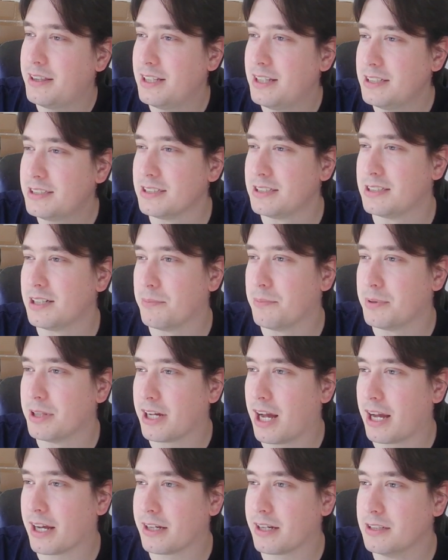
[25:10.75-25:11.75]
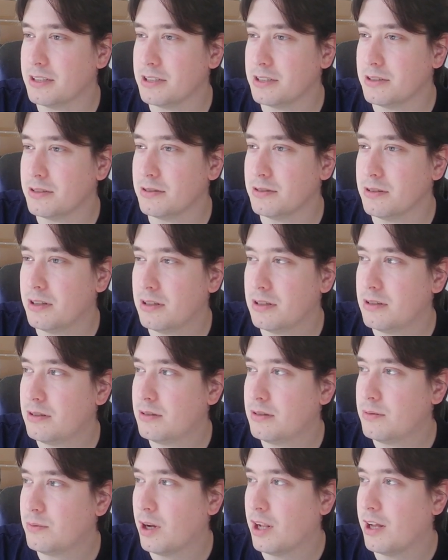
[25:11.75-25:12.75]
This is something I can do
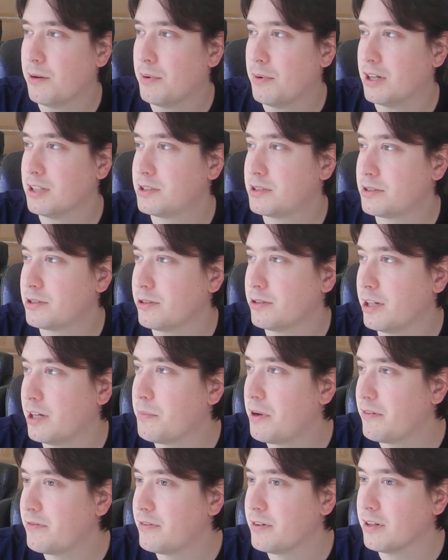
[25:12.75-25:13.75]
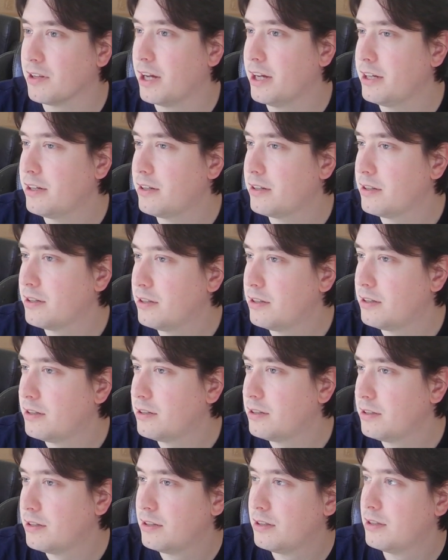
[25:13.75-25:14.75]
while I'm on stream, I feel like.
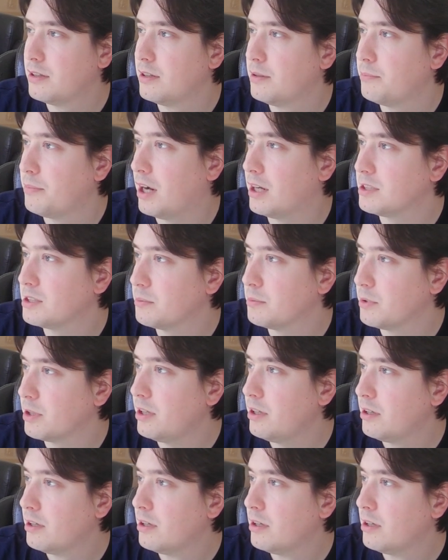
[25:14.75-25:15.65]
Possibly.